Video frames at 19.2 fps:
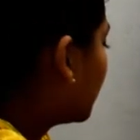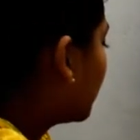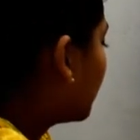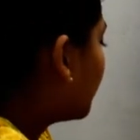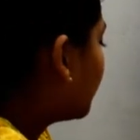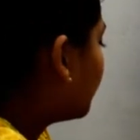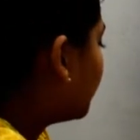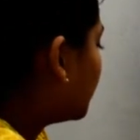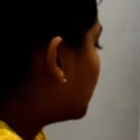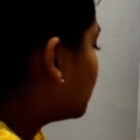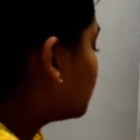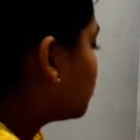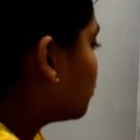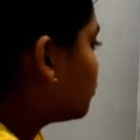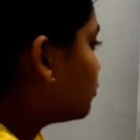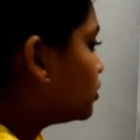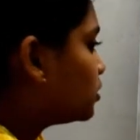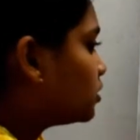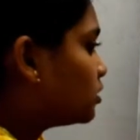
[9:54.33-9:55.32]
Basophils
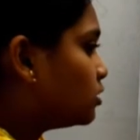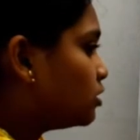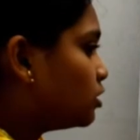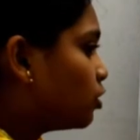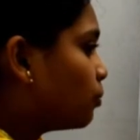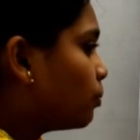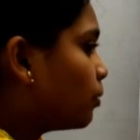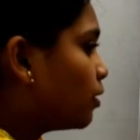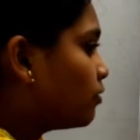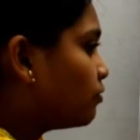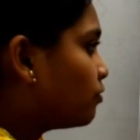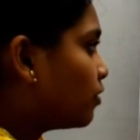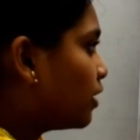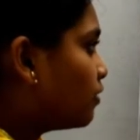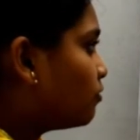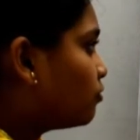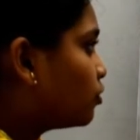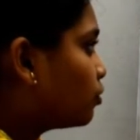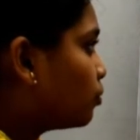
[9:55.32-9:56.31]
is
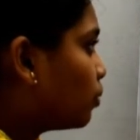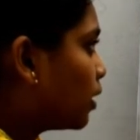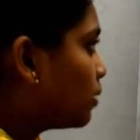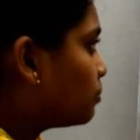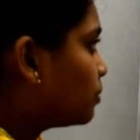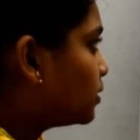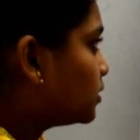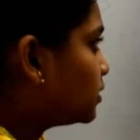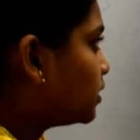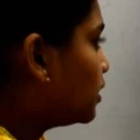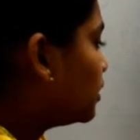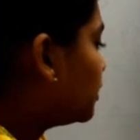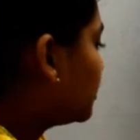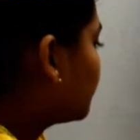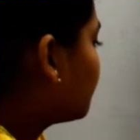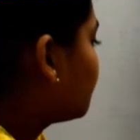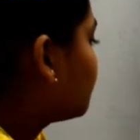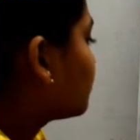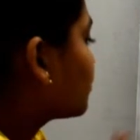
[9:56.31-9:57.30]
0.5 to 1%.
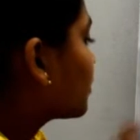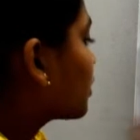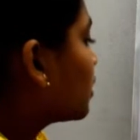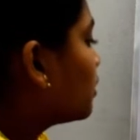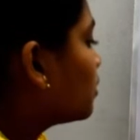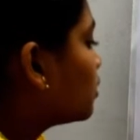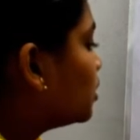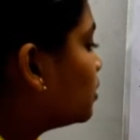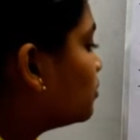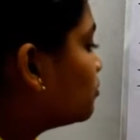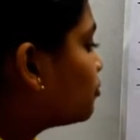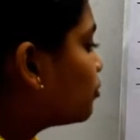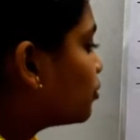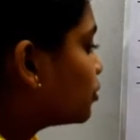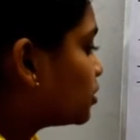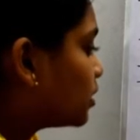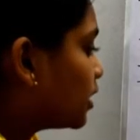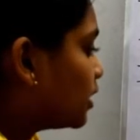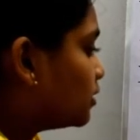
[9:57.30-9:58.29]

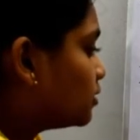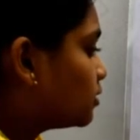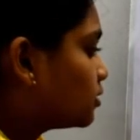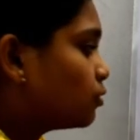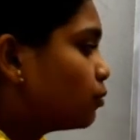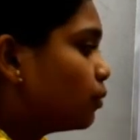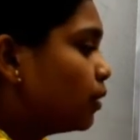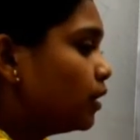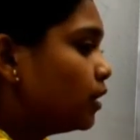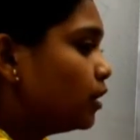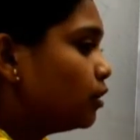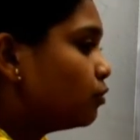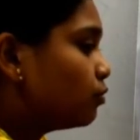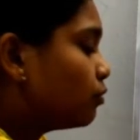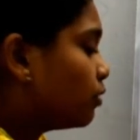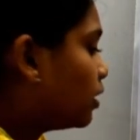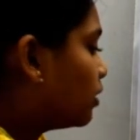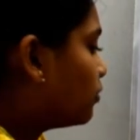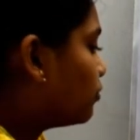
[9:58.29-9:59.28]
lymphocytes 20 to
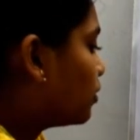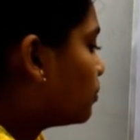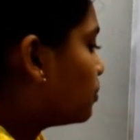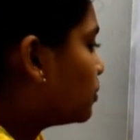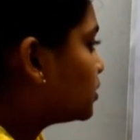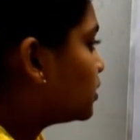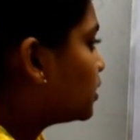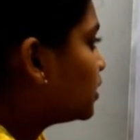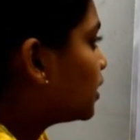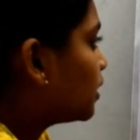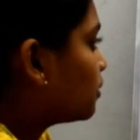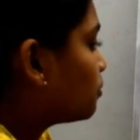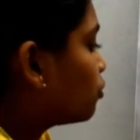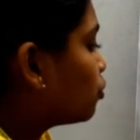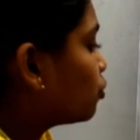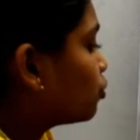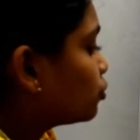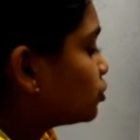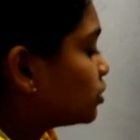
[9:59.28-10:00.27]
25% and
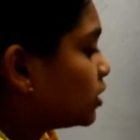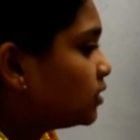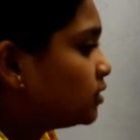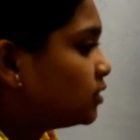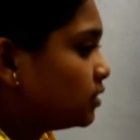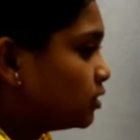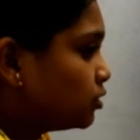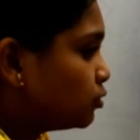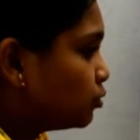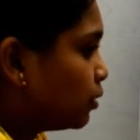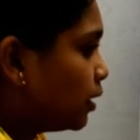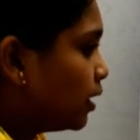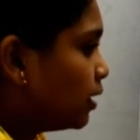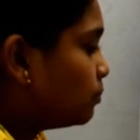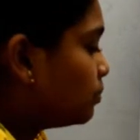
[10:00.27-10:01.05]
monocytes 6 to 8%.